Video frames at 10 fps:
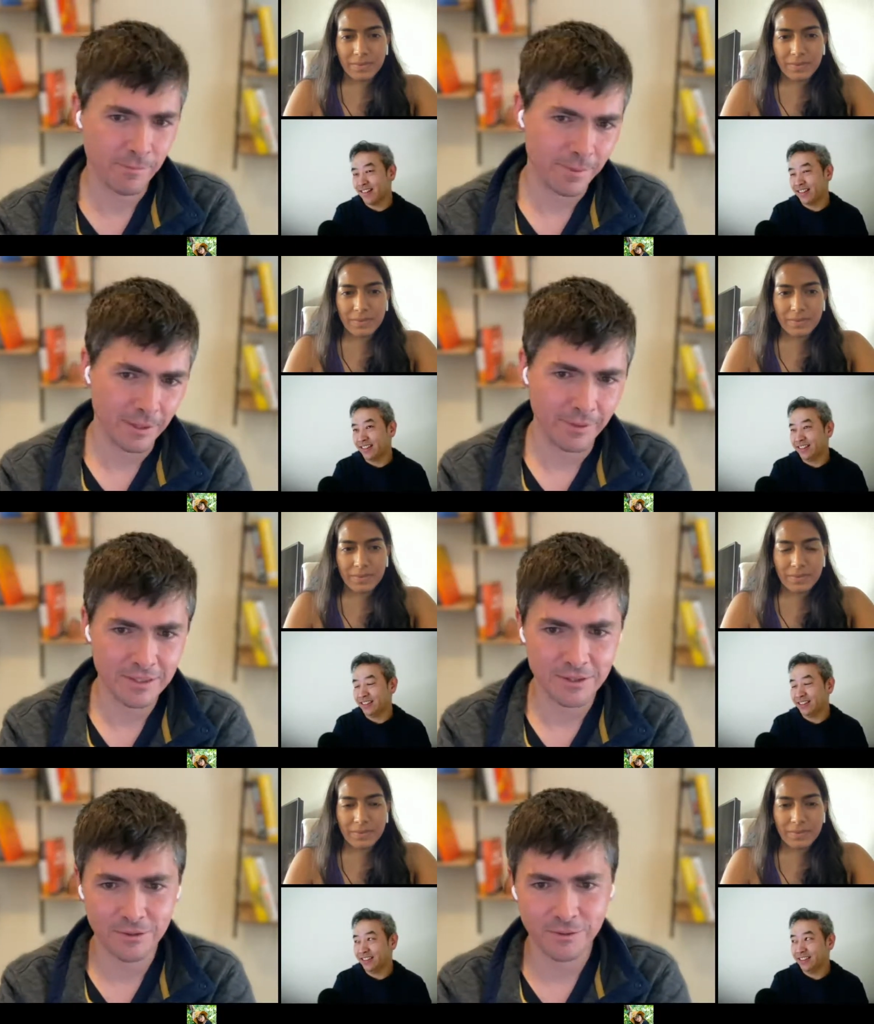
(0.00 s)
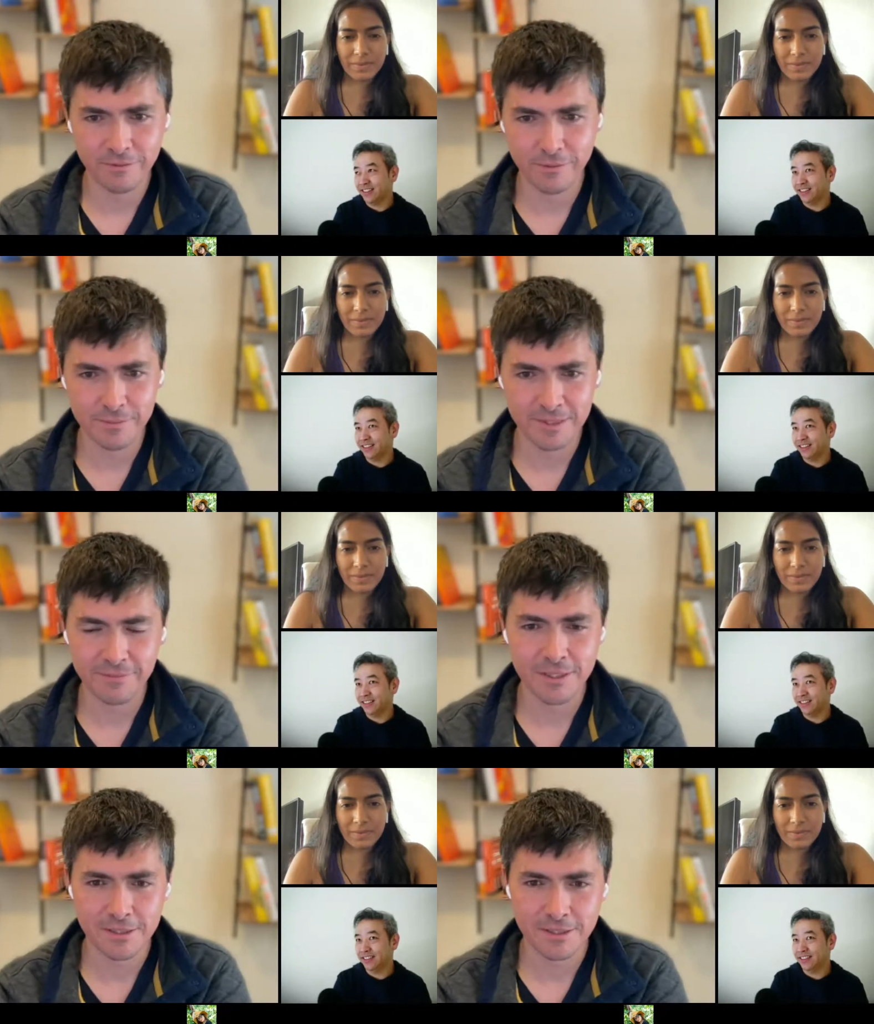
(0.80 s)
Speaker 1: from Palo Alto or from
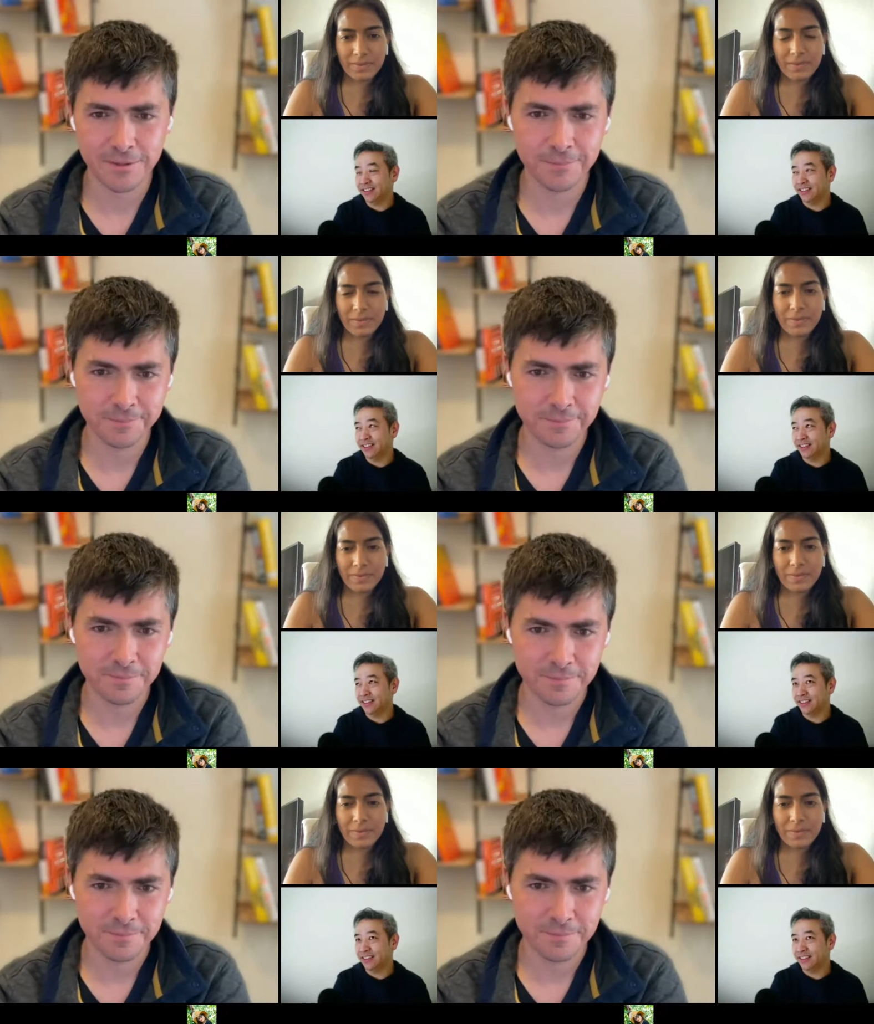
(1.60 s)
San Francisco? Yeah,